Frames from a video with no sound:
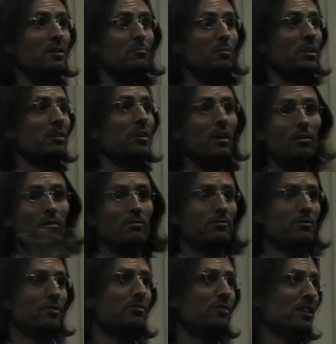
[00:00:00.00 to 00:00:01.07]
but the whole of
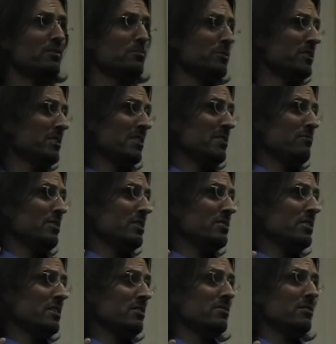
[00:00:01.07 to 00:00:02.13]
the New Testament didn't even
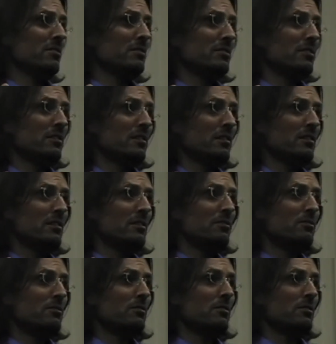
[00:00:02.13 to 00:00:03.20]
exist. It was
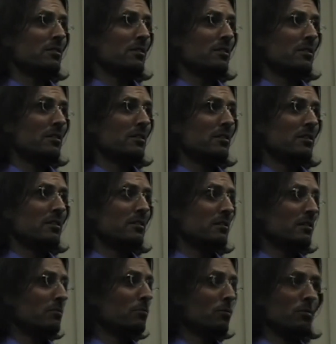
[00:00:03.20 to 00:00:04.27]
written by man.
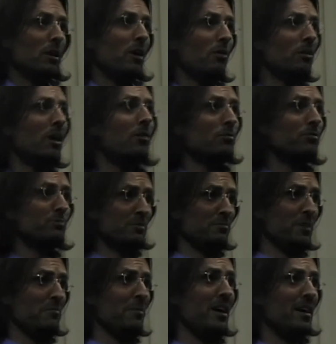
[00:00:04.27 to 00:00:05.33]
Well, the whole lot was written
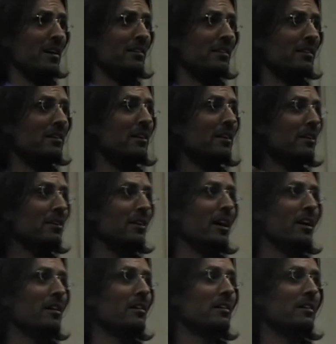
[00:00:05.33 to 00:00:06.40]
by man.
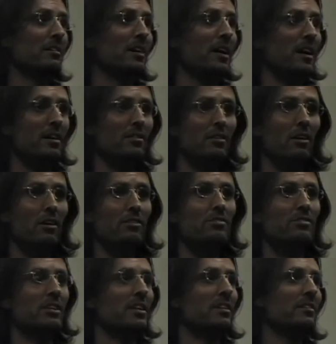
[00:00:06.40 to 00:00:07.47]
Like, and
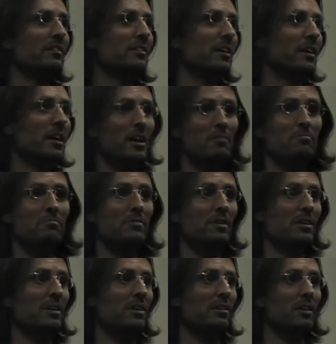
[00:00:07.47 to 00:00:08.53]
honestly, um,
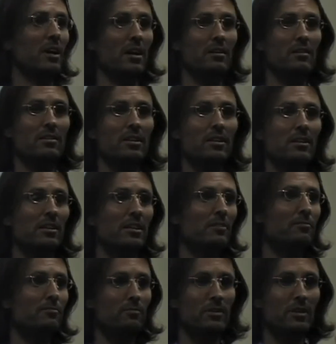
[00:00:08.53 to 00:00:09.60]
like
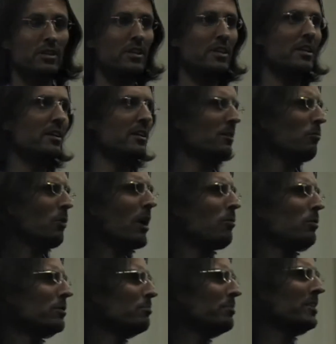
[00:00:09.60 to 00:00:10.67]
if why
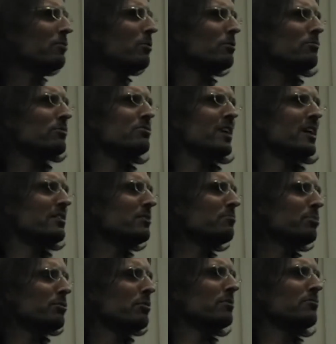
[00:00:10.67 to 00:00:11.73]
would it be all of a sudden
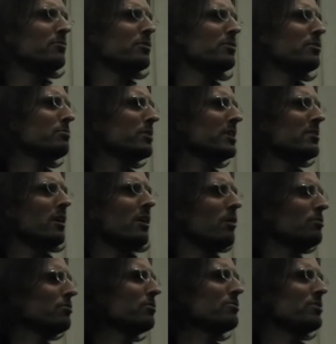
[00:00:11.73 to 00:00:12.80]
important for you to read the
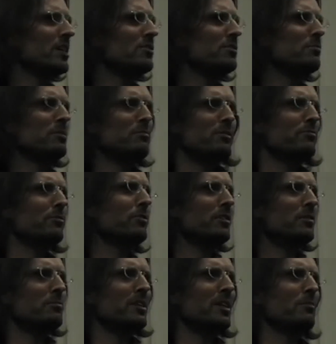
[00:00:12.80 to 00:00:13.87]
whole New Testament before you
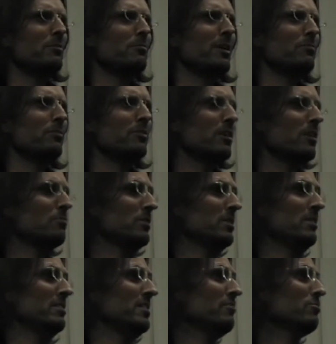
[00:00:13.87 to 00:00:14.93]
can become a one with God when
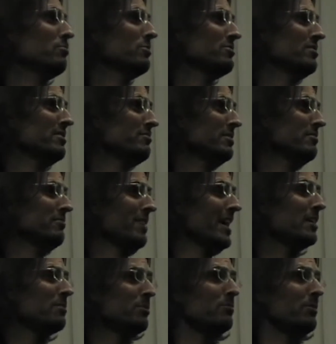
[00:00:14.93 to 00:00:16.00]
it never was even
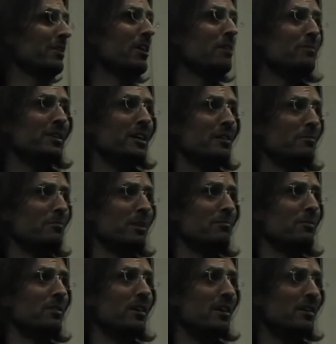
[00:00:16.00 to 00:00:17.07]
available when I became a
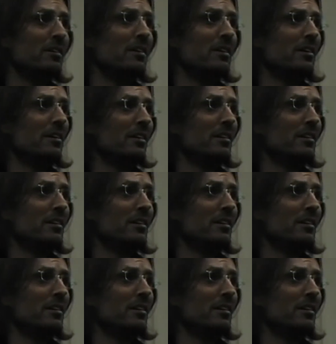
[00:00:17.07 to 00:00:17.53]
one